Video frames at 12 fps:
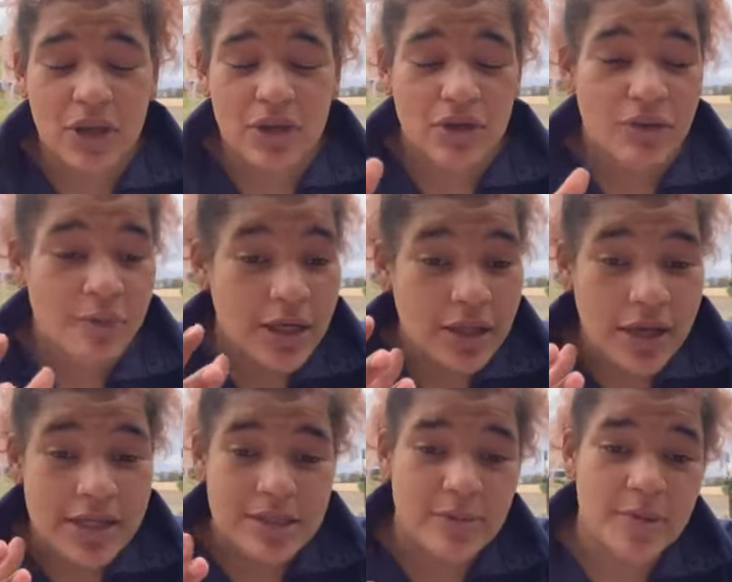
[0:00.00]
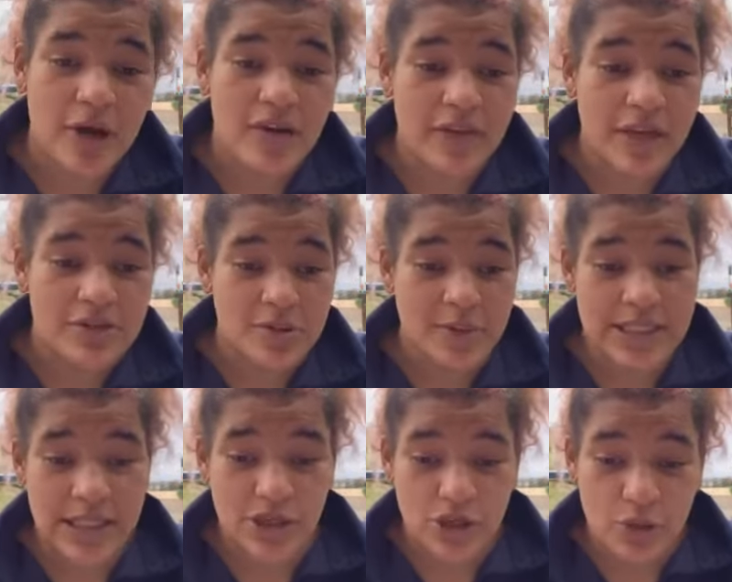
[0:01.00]
criminalised to be part of the
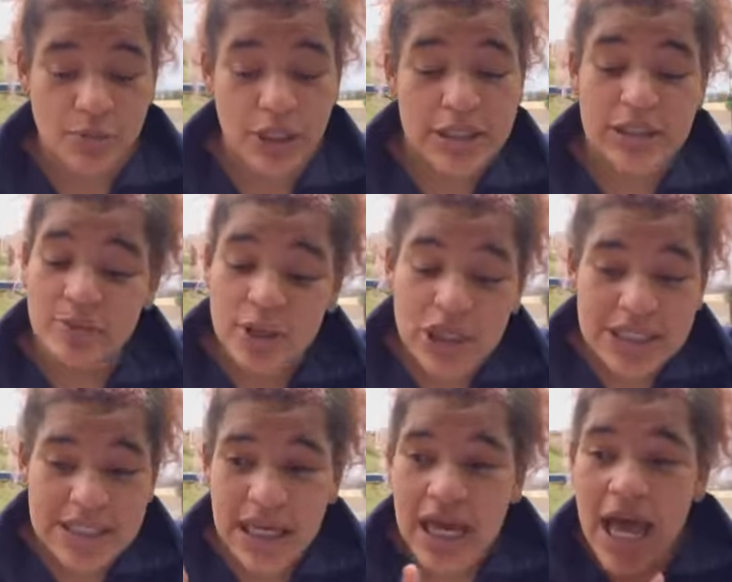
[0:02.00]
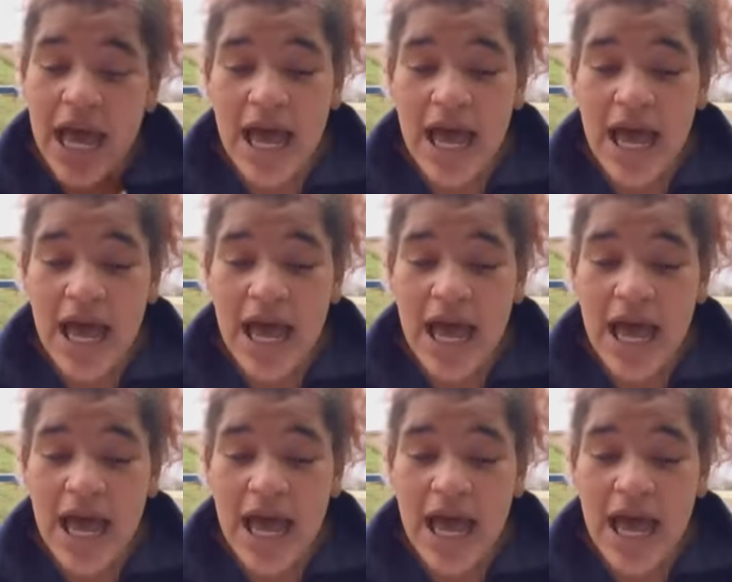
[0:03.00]
LGBTQ plus community,